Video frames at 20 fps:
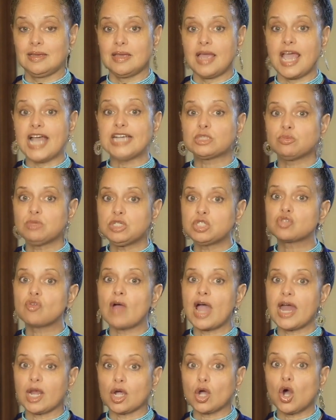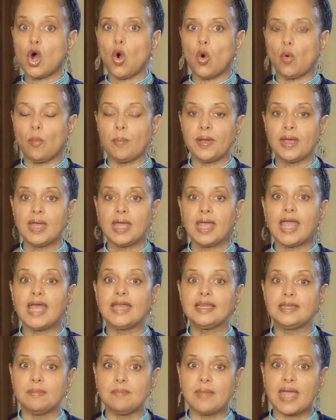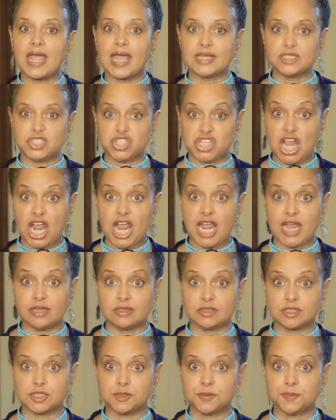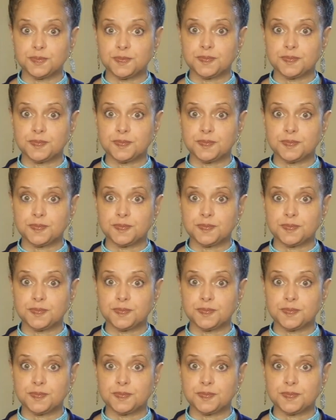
as we try to cope and demand change.